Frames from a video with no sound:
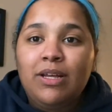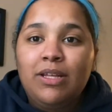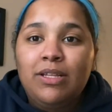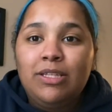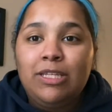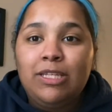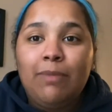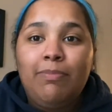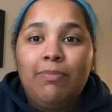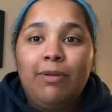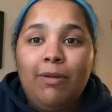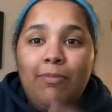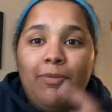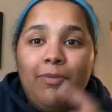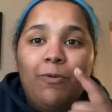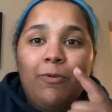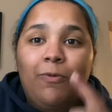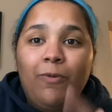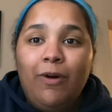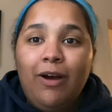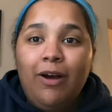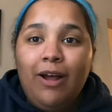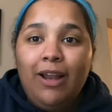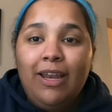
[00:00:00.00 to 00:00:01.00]
Tip number
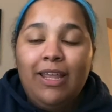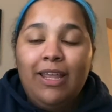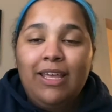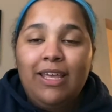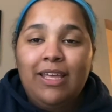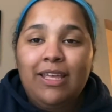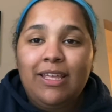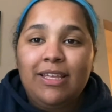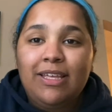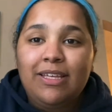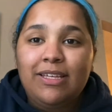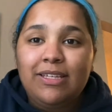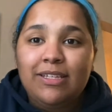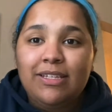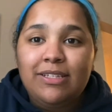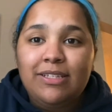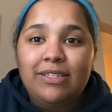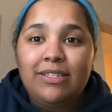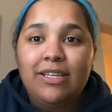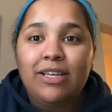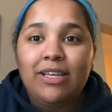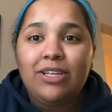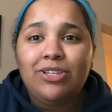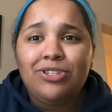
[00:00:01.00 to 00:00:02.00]
one
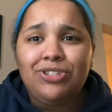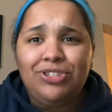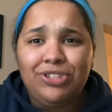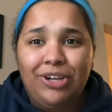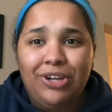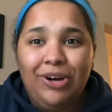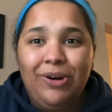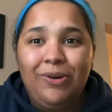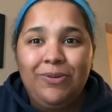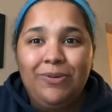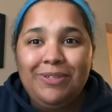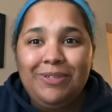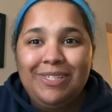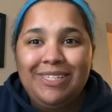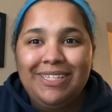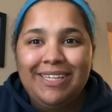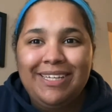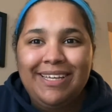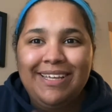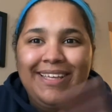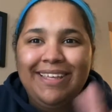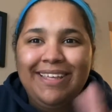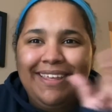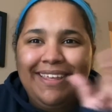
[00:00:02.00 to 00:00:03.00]
is don't
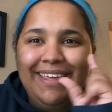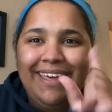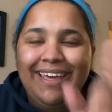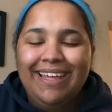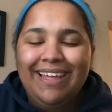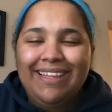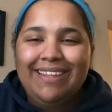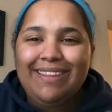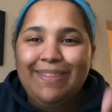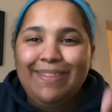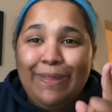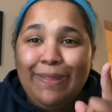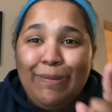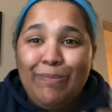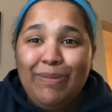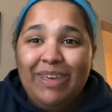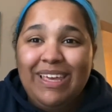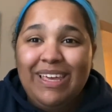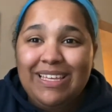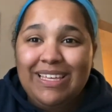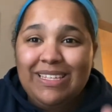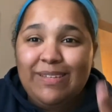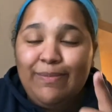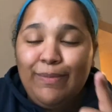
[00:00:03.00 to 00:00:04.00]
get the
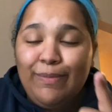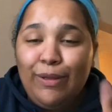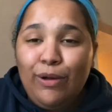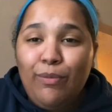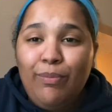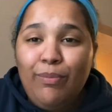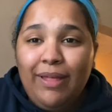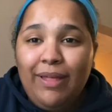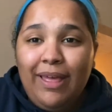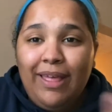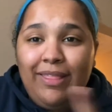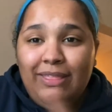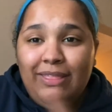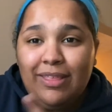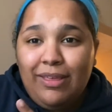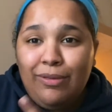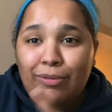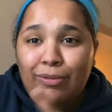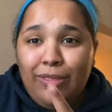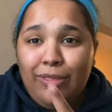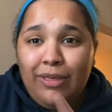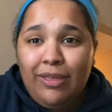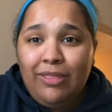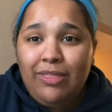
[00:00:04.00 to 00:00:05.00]
biggest meal plan that you
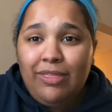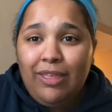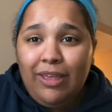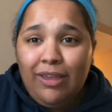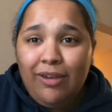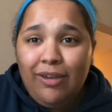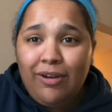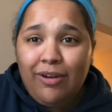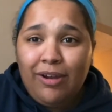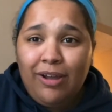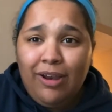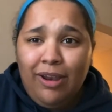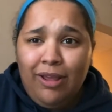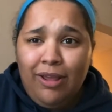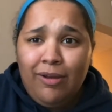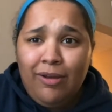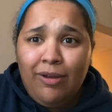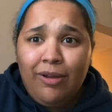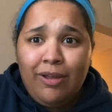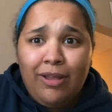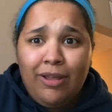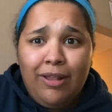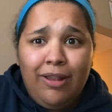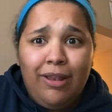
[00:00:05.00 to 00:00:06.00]
think that you're going to
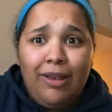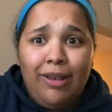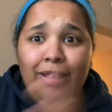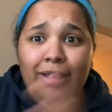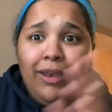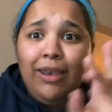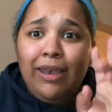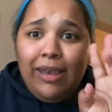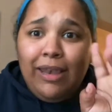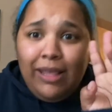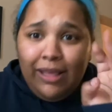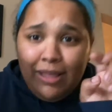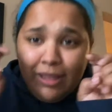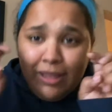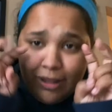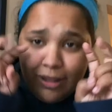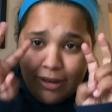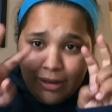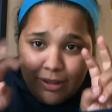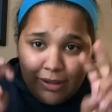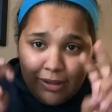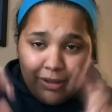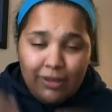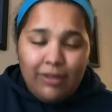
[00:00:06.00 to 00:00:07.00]

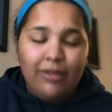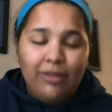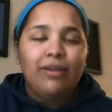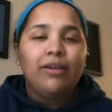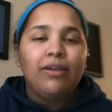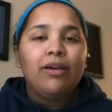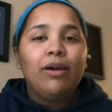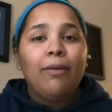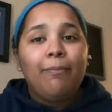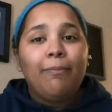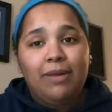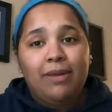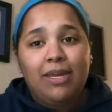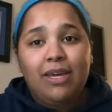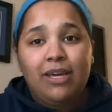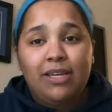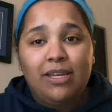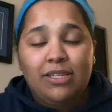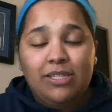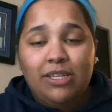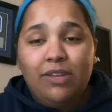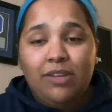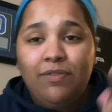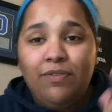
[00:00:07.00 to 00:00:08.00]
need.
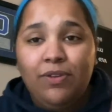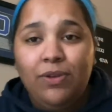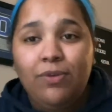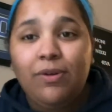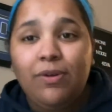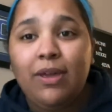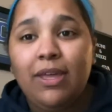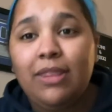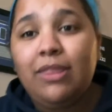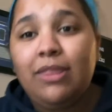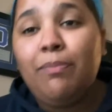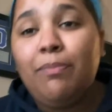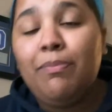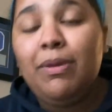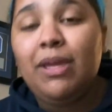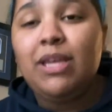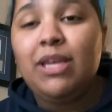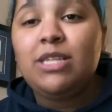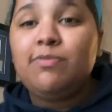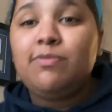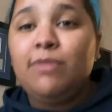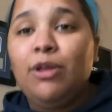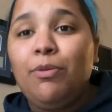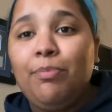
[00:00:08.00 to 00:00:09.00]
Because if you get the
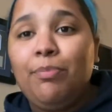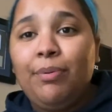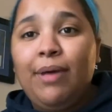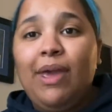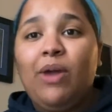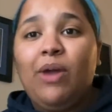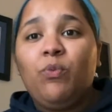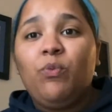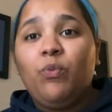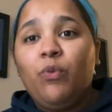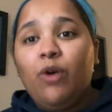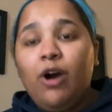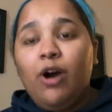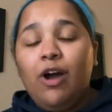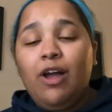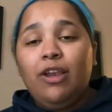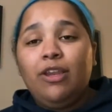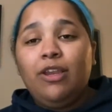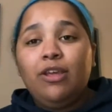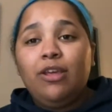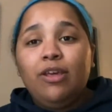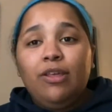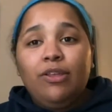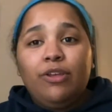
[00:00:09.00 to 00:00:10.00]
biggest meal plan,
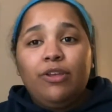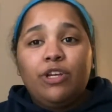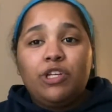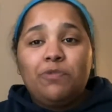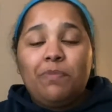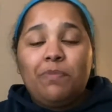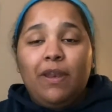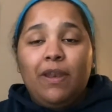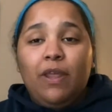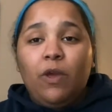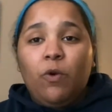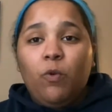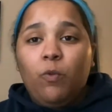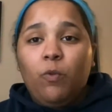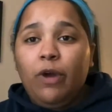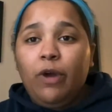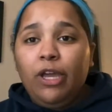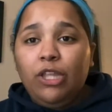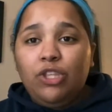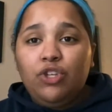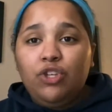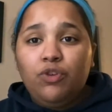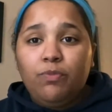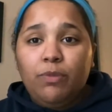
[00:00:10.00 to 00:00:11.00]
one, you're spending
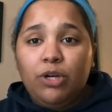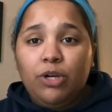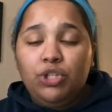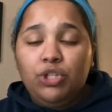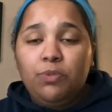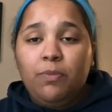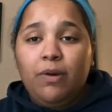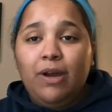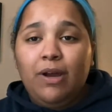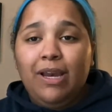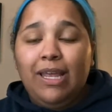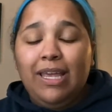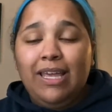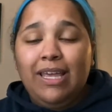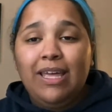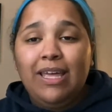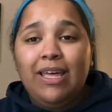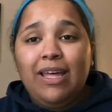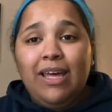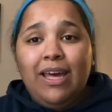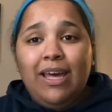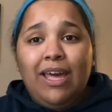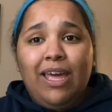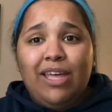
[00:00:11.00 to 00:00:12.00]
way too much money,
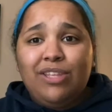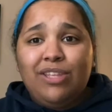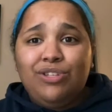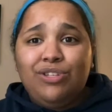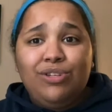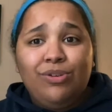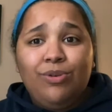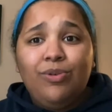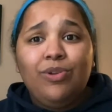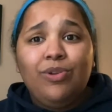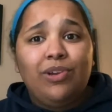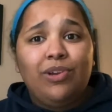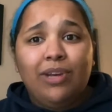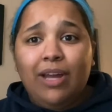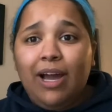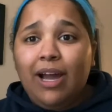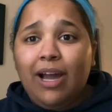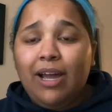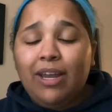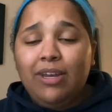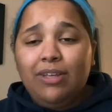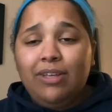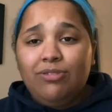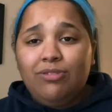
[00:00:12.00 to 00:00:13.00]
and two, you're
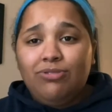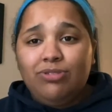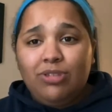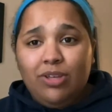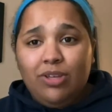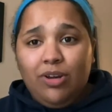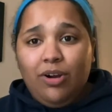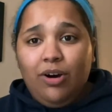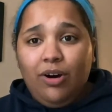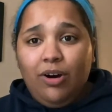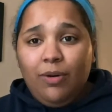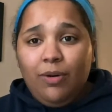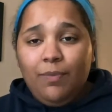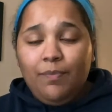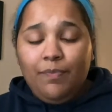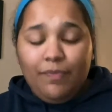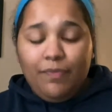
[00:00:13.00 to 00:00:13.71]
not gonna use it all.